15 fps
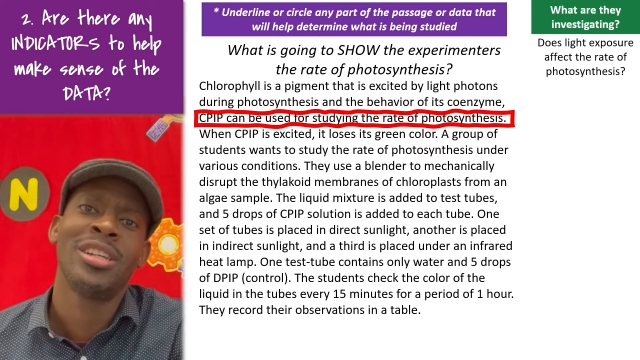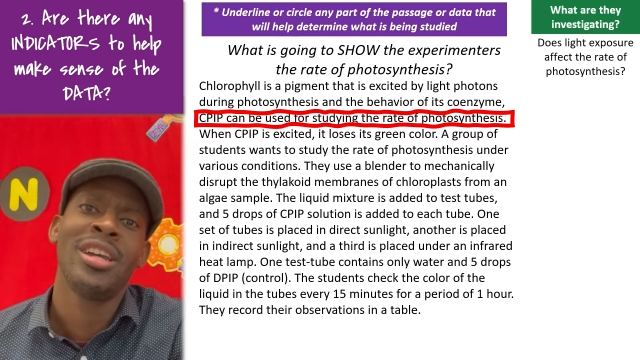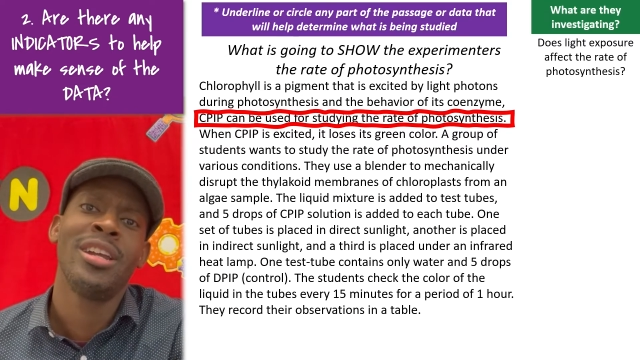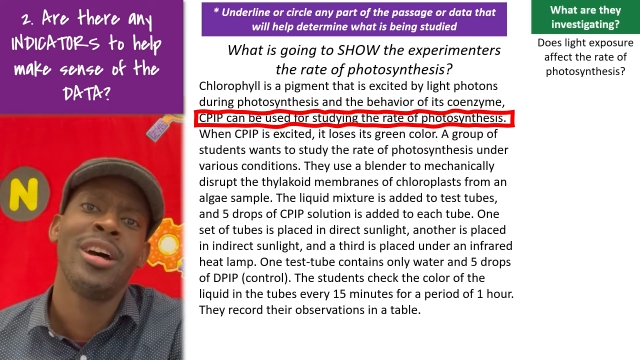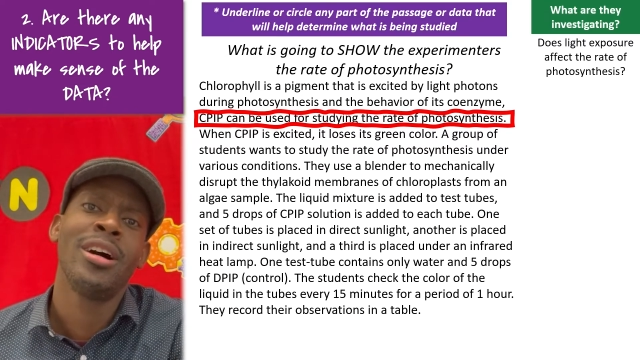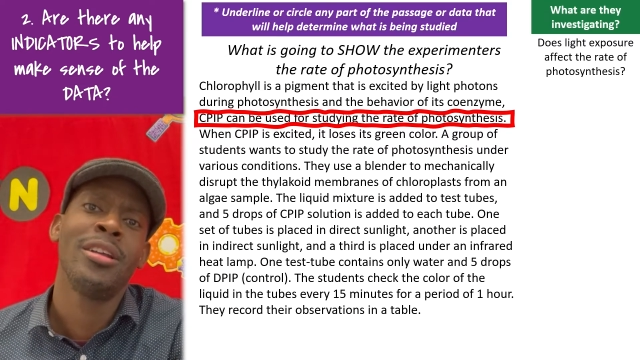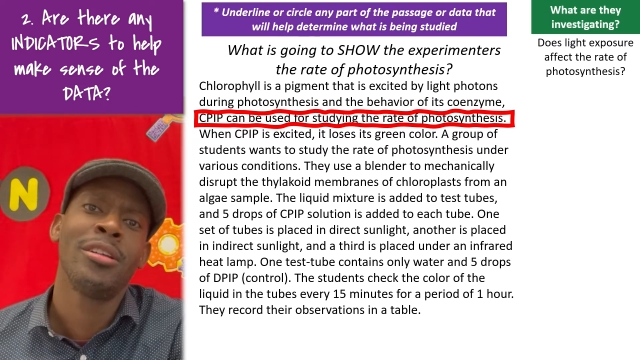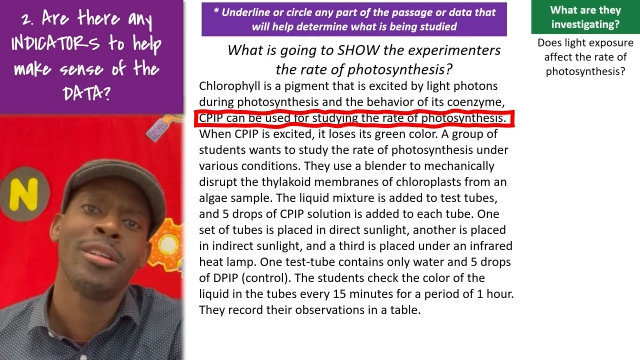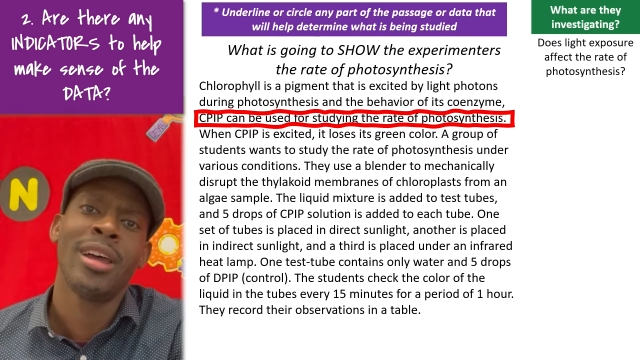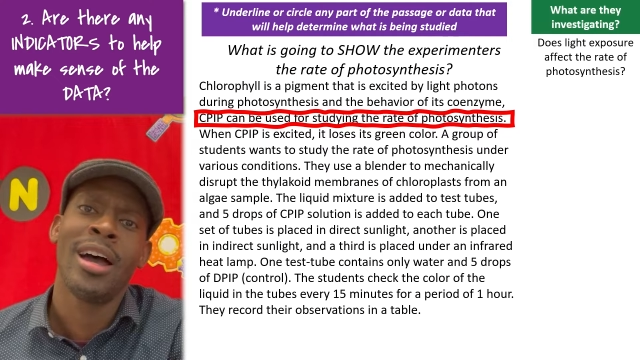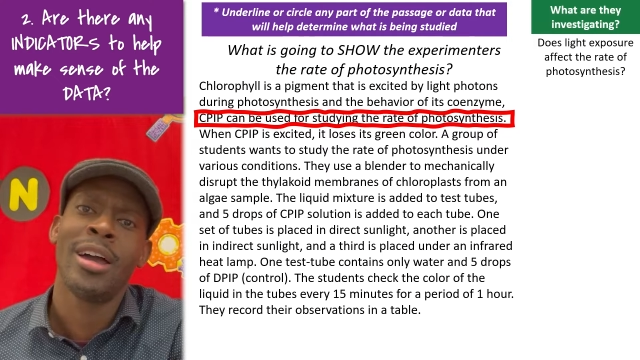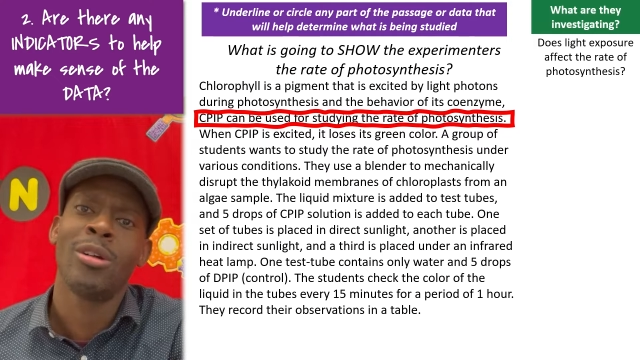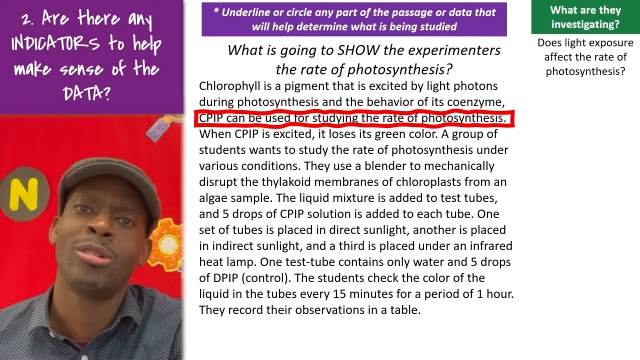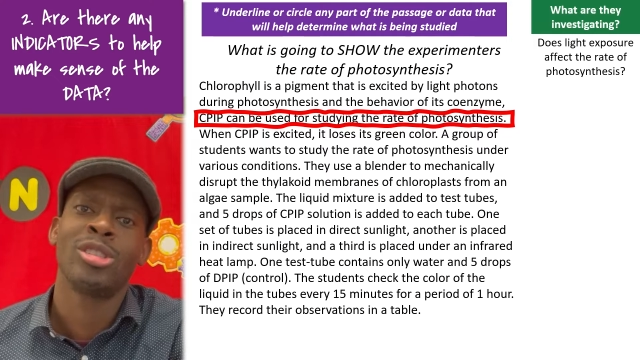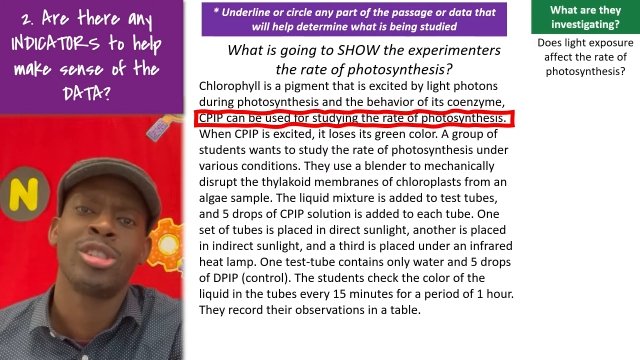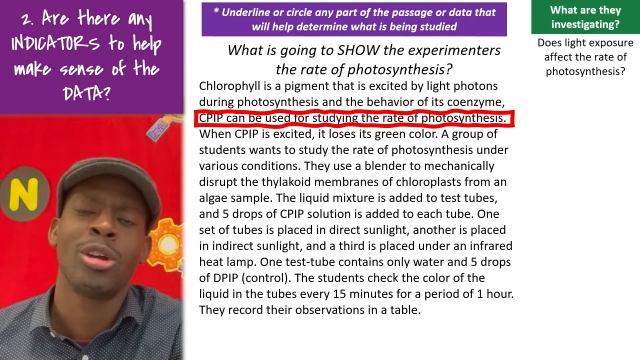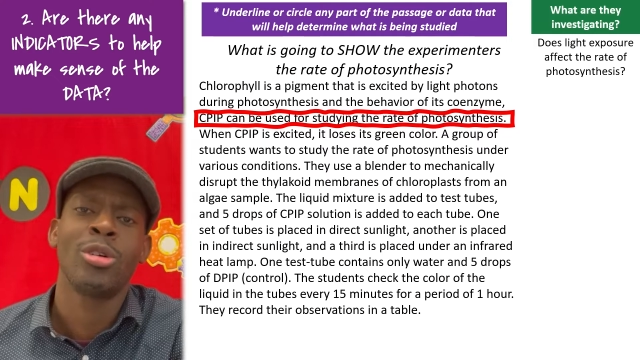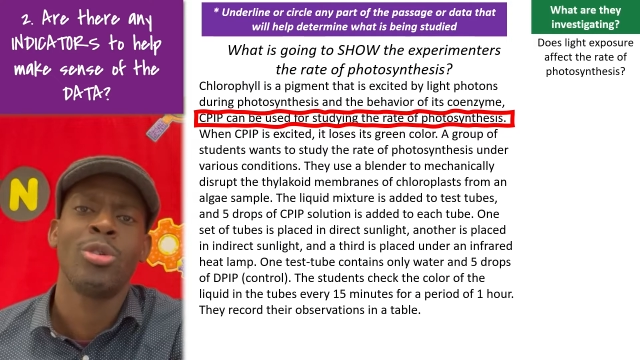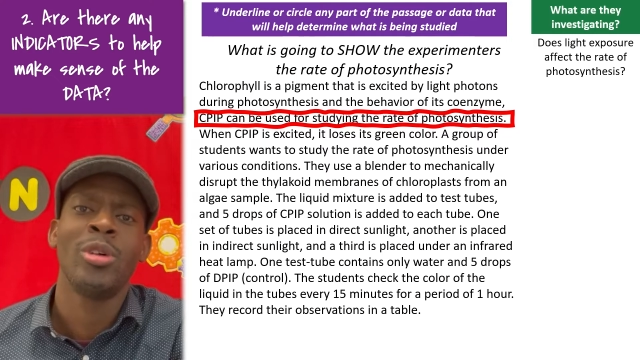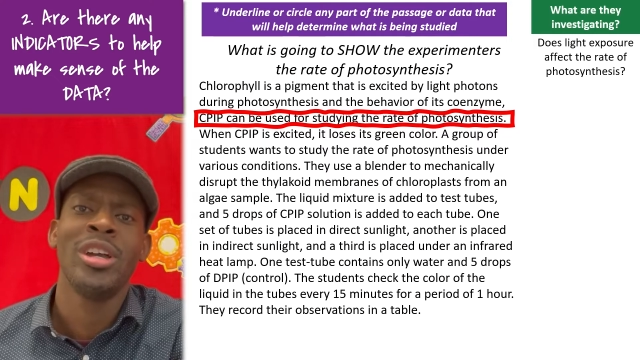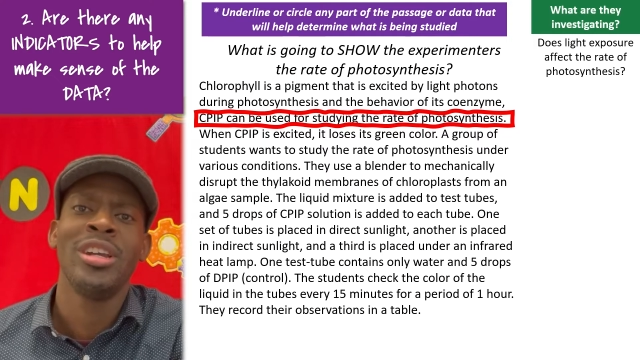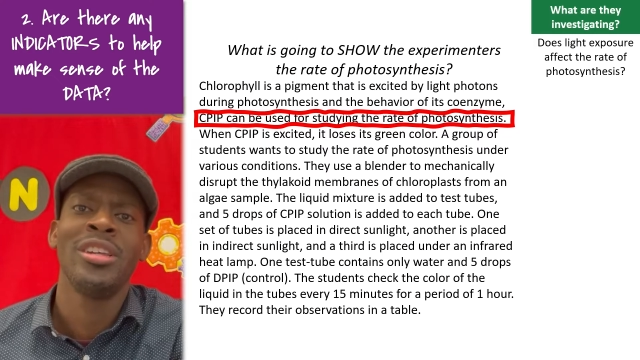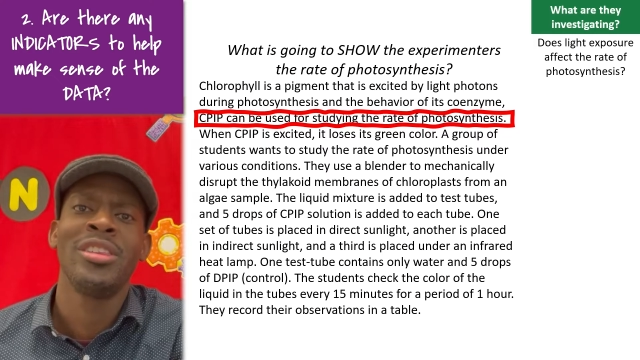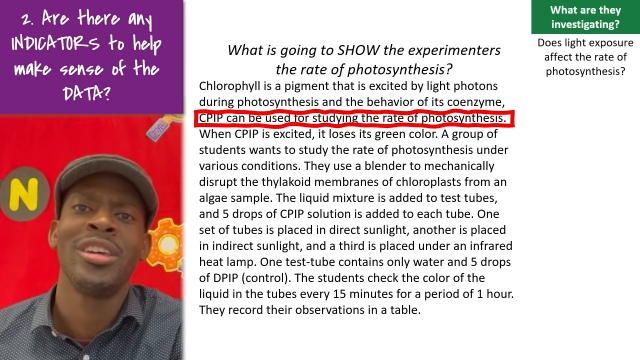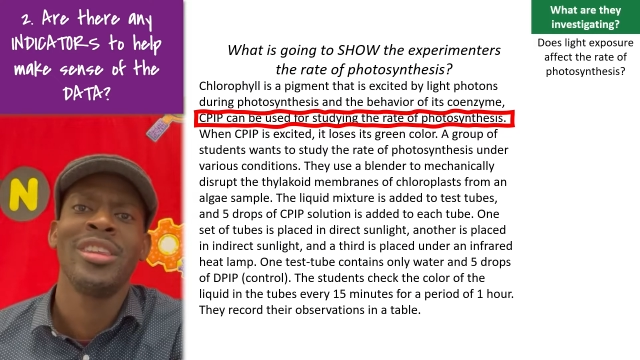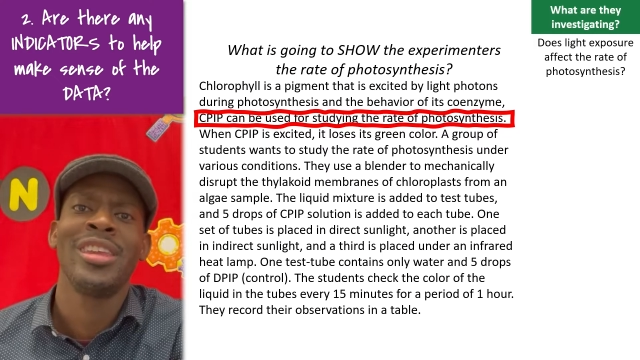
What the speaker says: and underline or circle anything